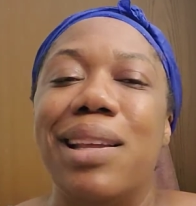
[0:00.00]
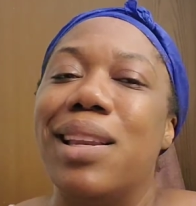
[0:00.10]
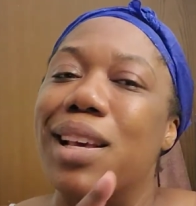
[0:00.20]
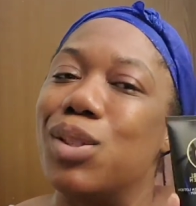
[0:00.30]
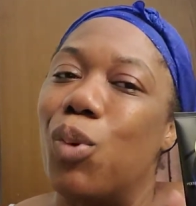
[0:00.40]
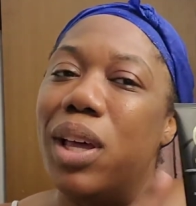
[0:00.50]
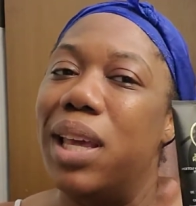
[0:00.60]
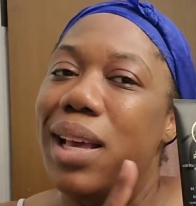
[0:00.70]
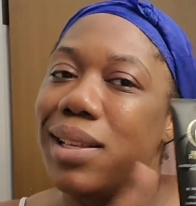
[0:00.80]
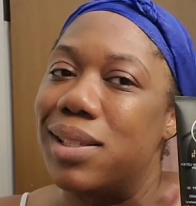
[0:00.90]
This one
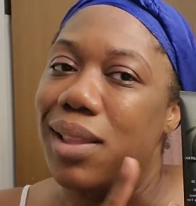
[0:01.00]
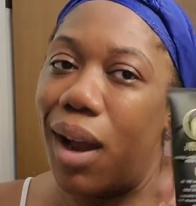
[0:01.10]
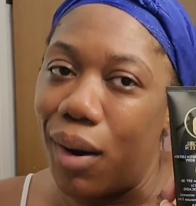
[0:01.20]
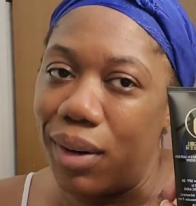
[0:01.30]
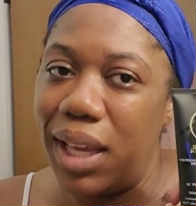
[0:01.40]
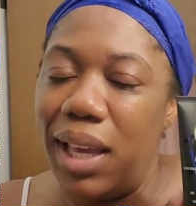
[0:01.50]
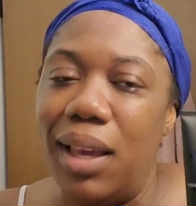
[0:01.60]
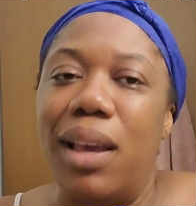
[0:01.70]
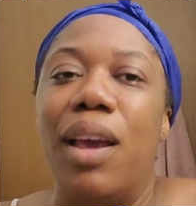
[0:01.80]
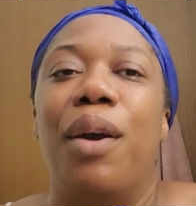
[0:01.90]
is
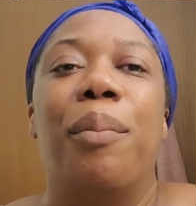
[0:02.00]
30,